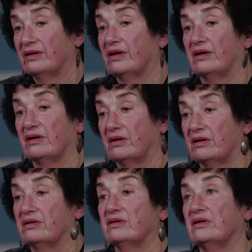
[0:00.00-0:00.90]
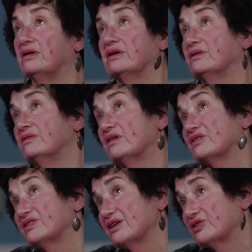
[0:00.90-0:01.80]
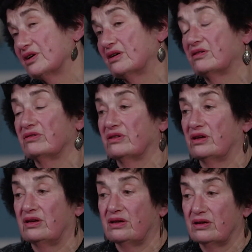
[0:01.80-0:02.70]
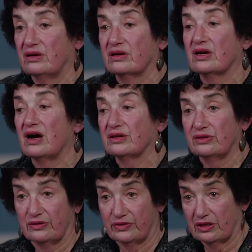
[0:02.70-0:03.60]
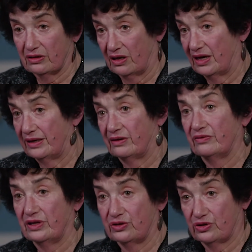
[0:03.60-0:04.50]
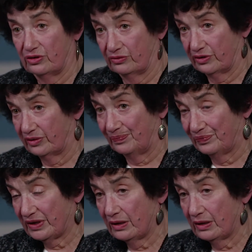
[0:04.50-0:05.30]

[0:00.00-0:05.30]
in assessing the cognitive decline of these children.